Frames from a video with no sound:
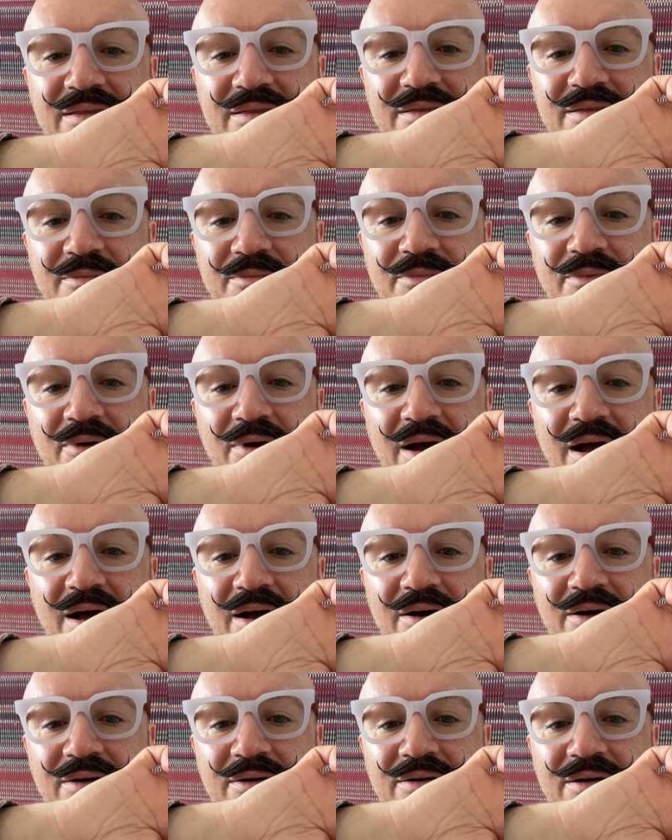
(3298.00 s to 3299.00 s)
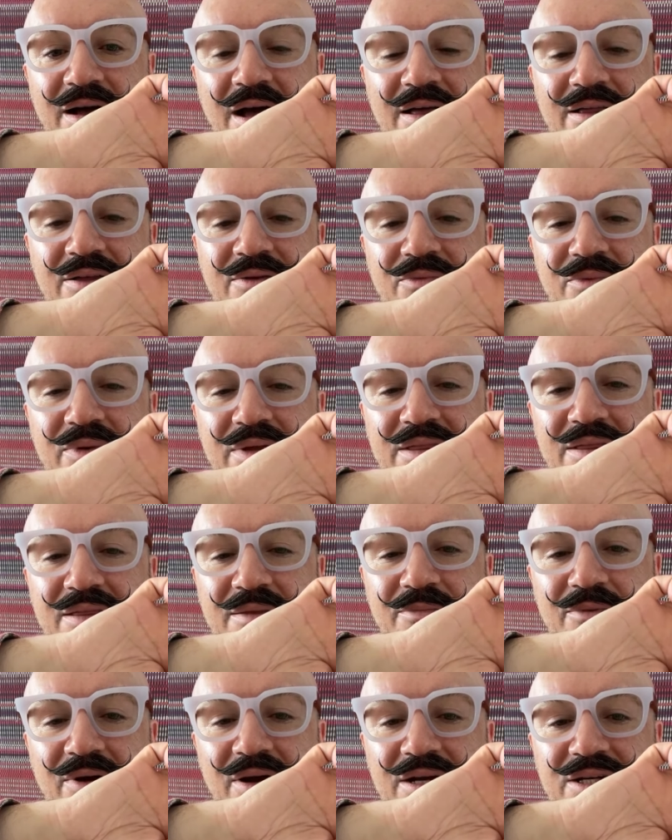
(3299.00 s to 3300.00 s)
of the brow, width of the
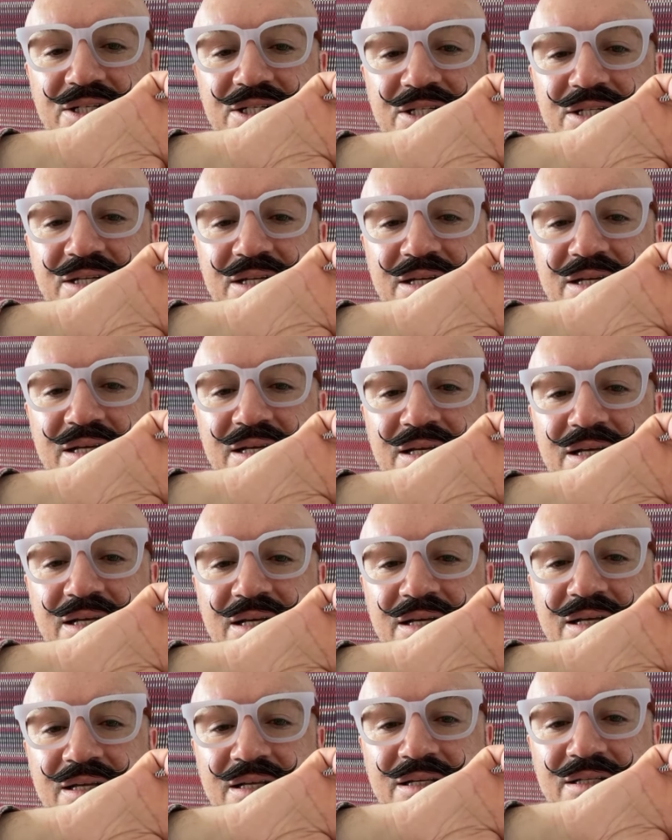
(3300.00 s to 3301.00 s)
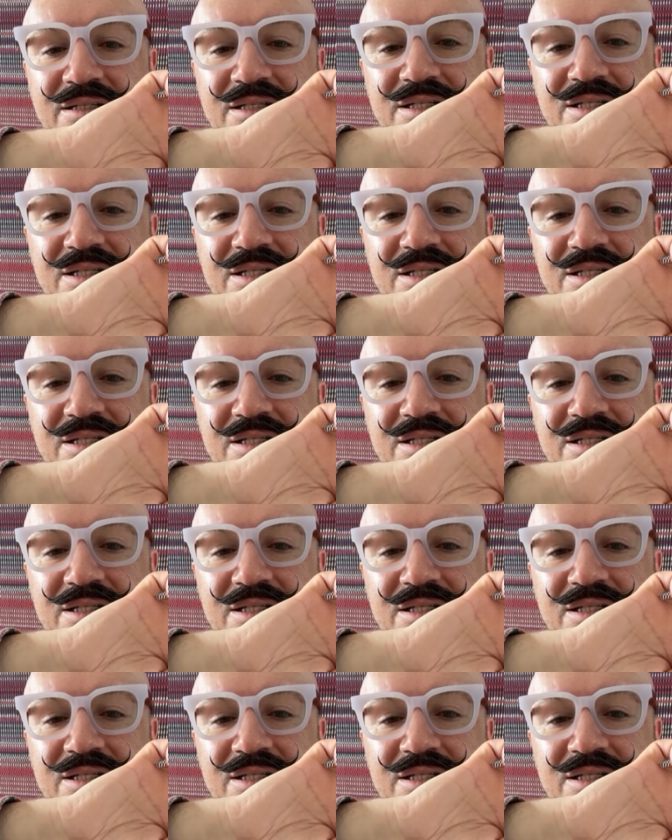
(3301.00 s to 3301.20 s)
brush to